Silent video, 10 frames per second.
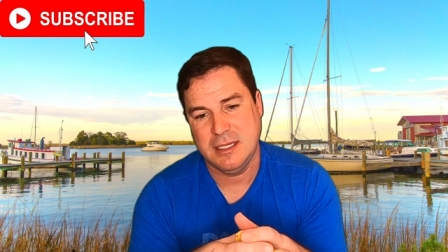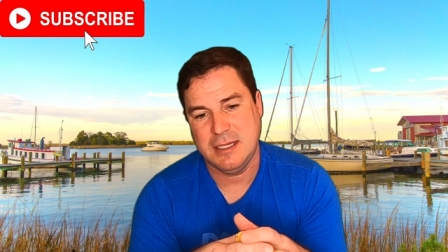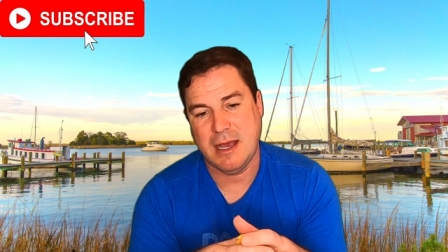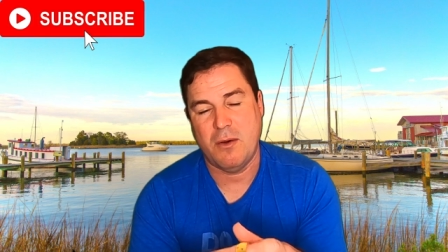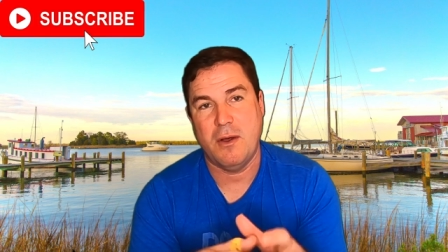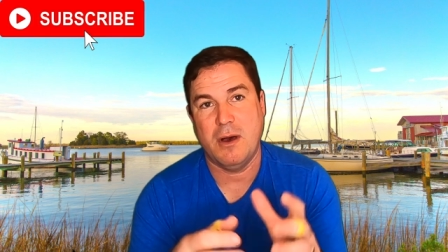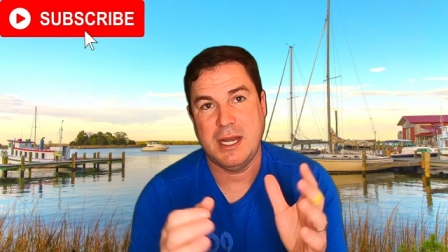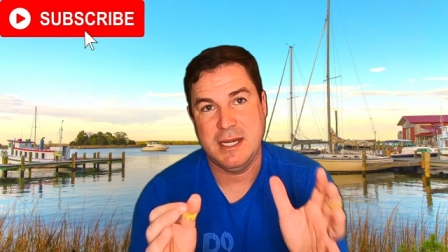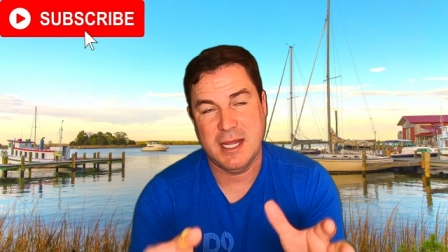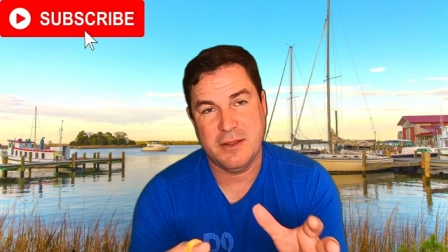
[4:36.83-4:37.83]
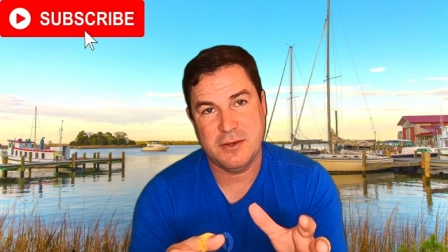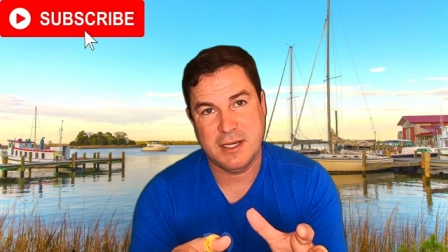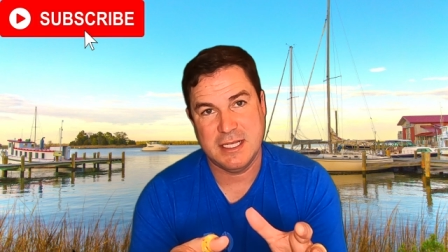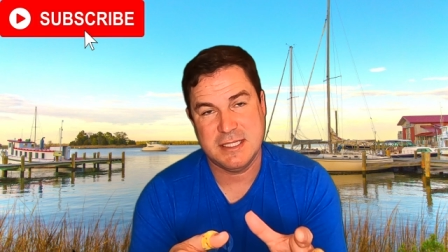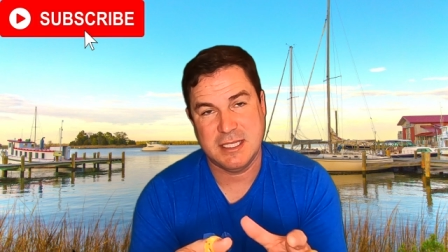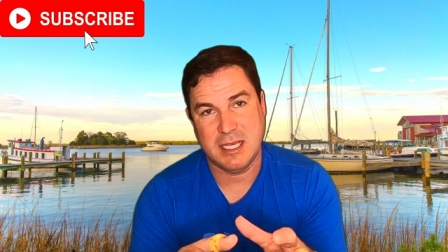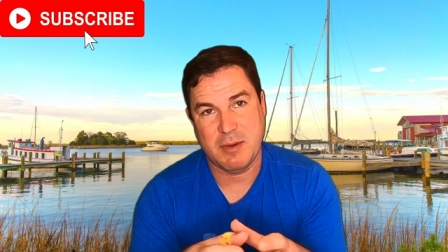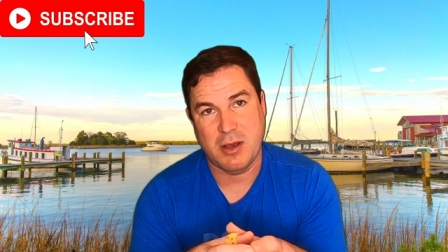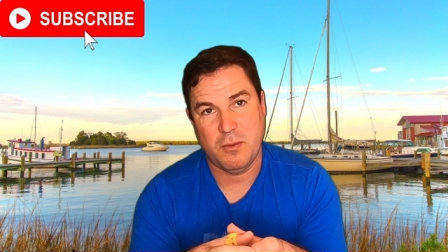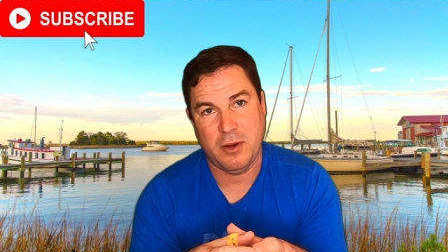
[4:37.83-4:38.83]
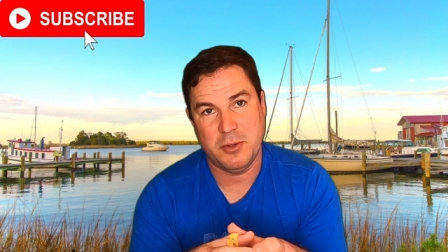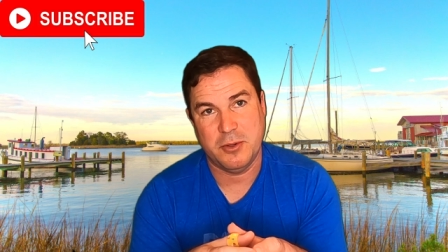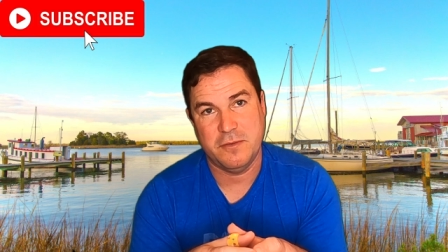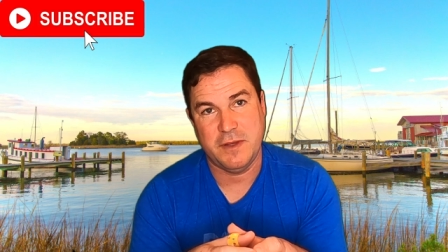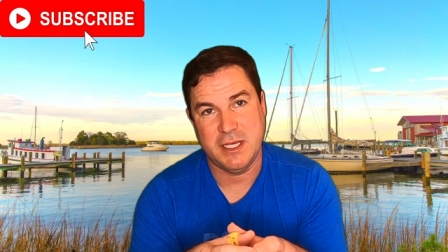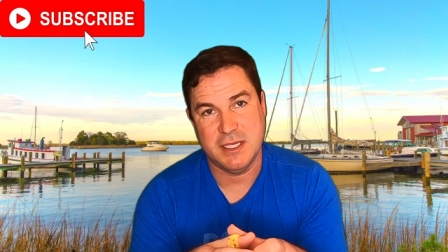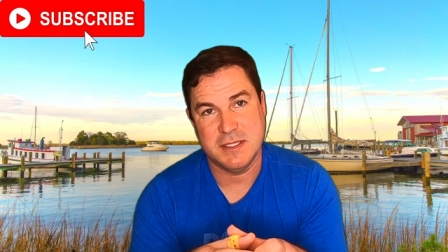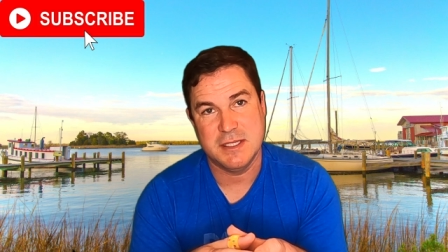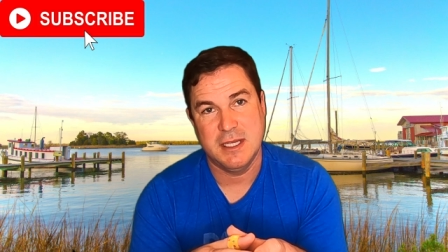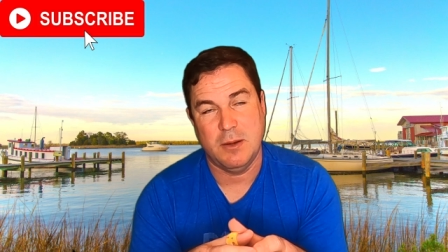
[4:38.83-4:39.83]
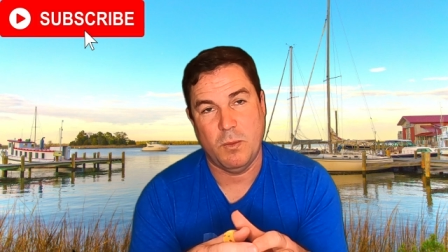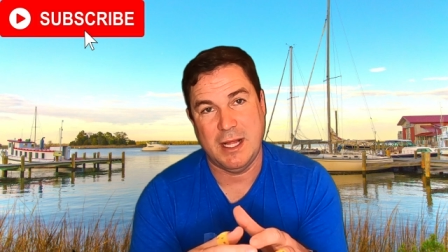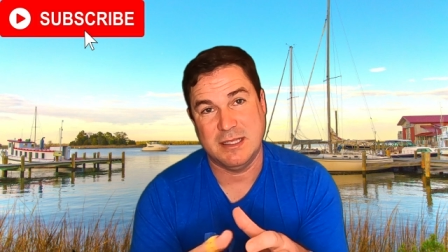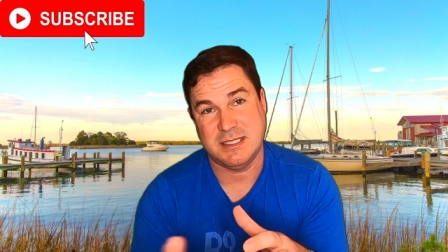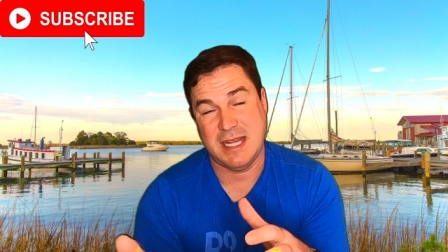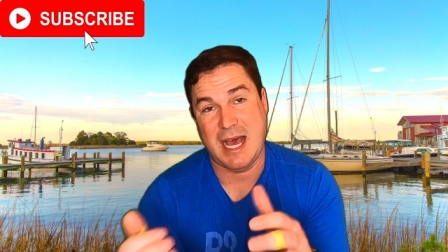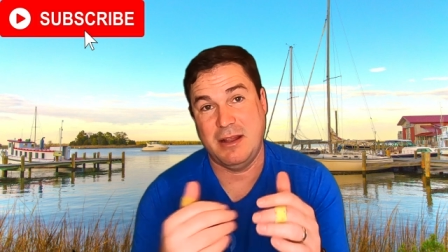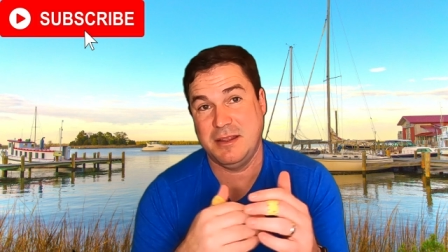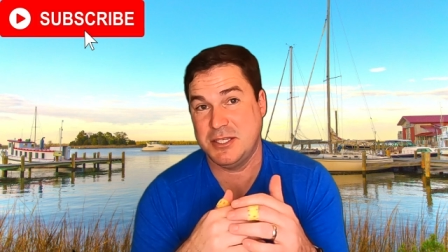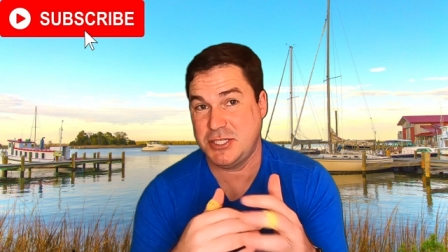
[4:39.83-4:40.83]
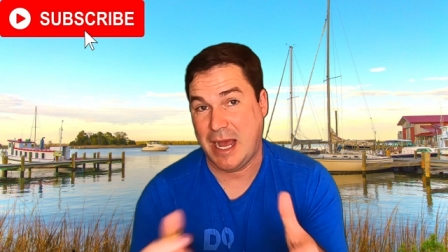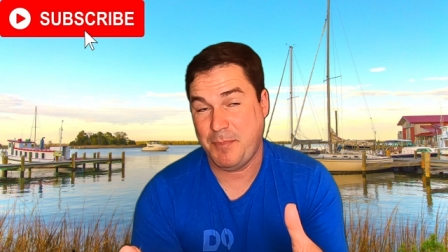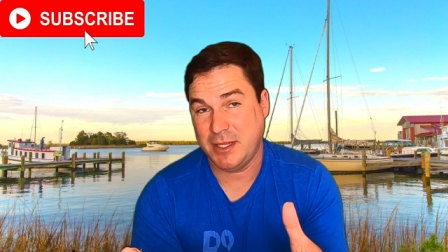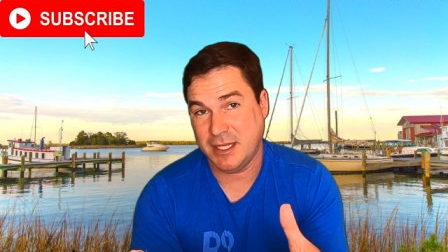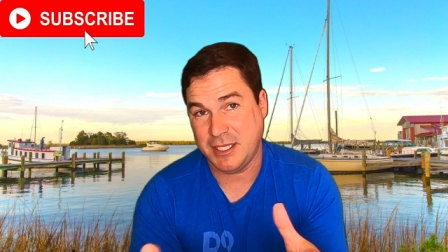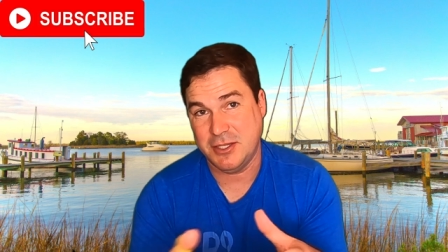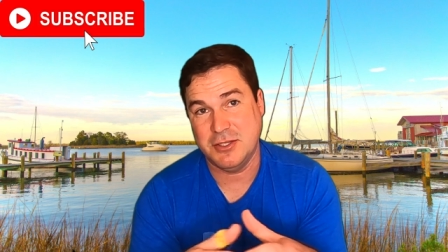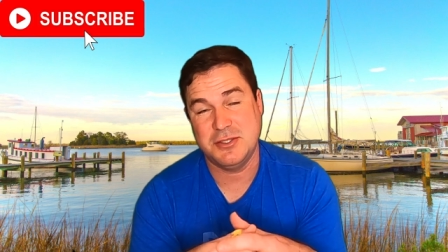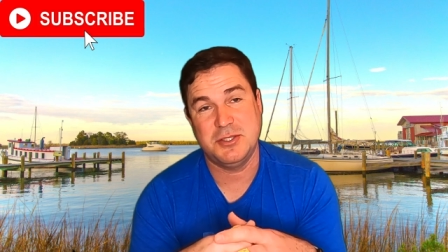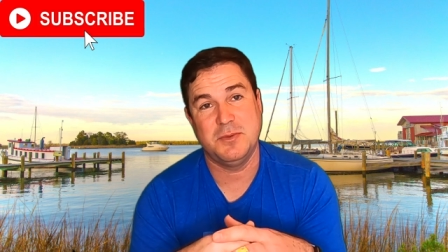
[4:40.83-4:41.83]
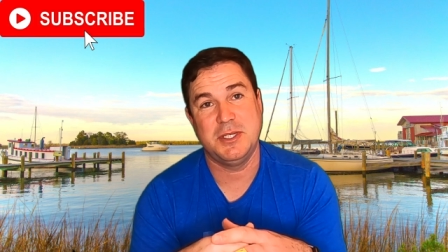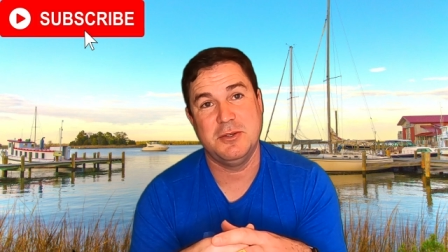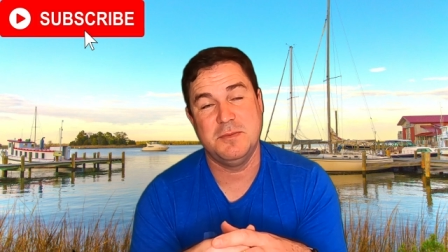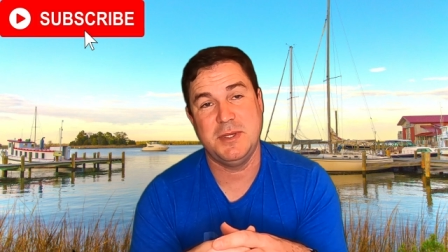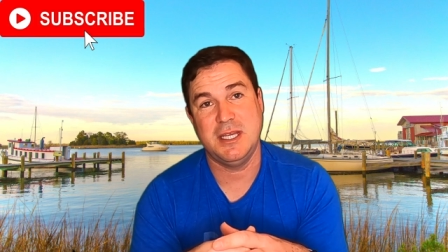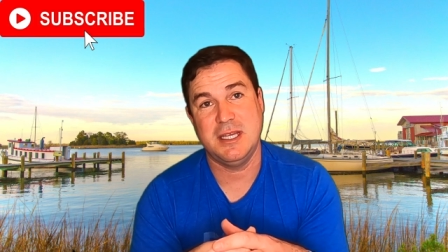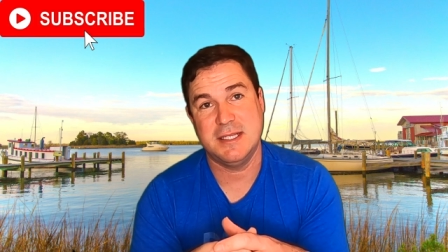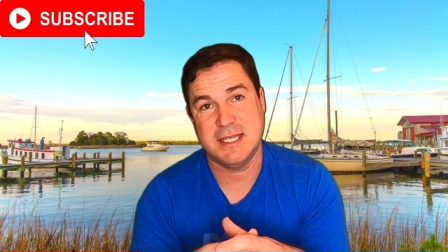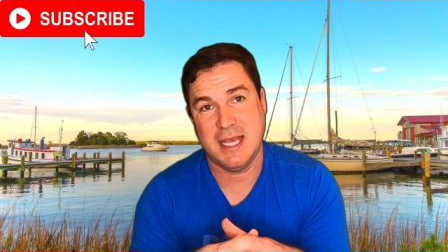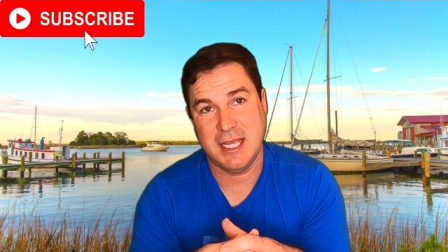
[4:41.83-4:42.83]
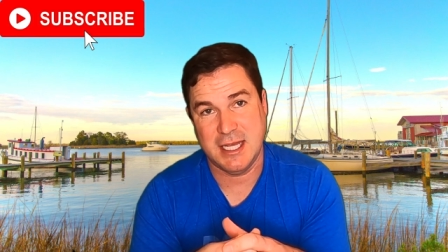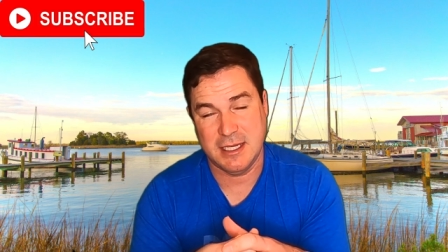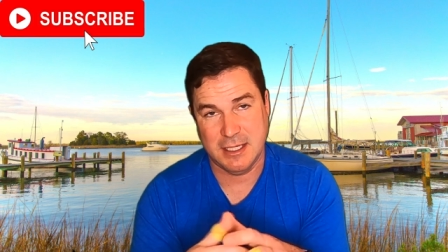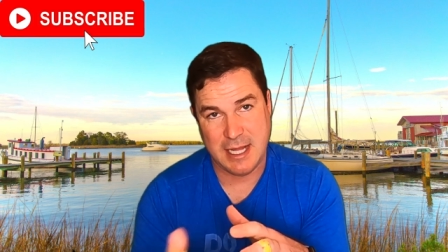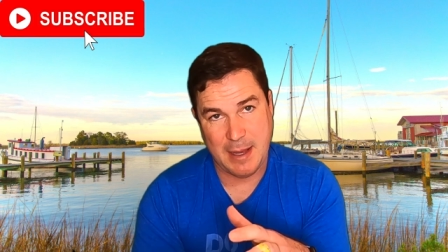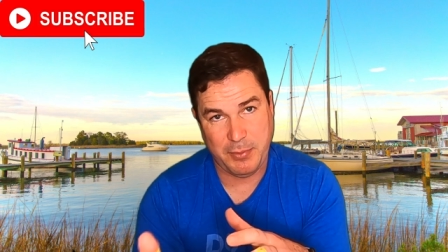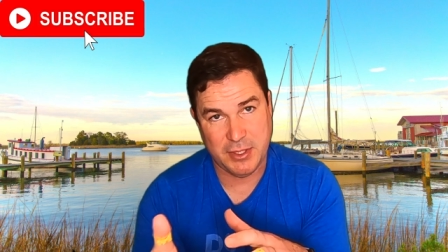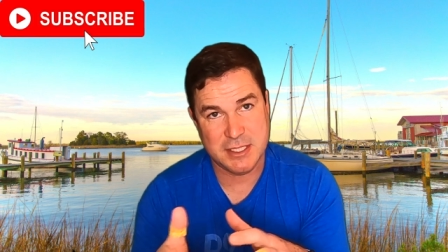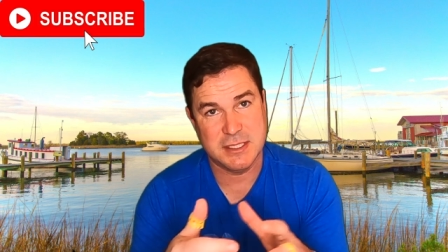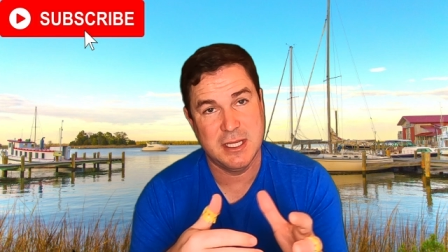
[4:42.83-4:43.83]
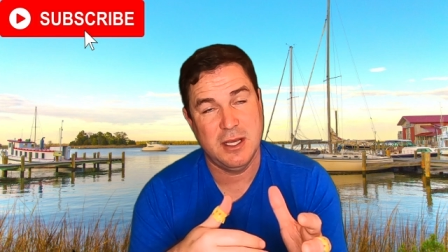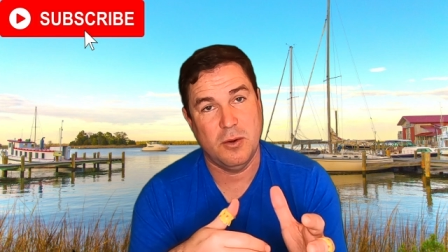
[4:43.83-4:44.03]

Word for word: Now, another nice thing about Waldorf is while it's not the shopping like you're used to when you would be, say, in Annapolis